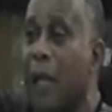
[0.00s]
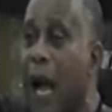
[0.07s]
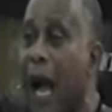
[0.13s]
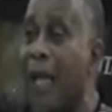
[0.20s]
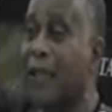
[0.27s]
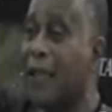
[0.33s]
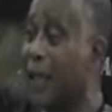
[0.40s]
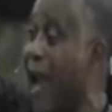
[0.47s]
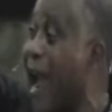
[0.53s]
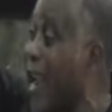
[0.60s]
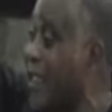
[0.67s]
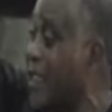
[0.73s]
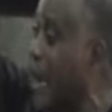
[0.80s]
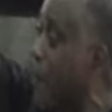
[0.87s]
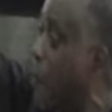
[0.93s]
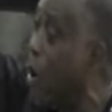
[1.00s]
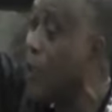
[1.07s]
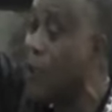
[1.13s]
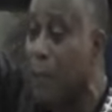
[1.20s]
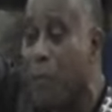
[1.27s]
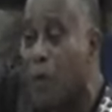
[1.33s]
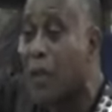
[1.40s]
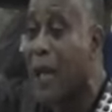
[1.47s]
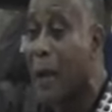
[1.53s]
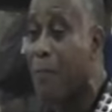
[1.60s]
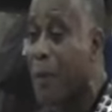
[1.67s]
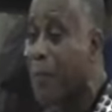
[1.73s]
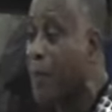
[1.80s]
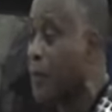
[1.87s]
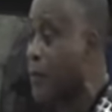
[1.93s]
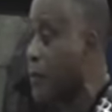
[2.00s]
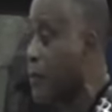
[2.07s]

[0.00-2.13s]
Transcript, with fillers: at Kainji among the Busa people.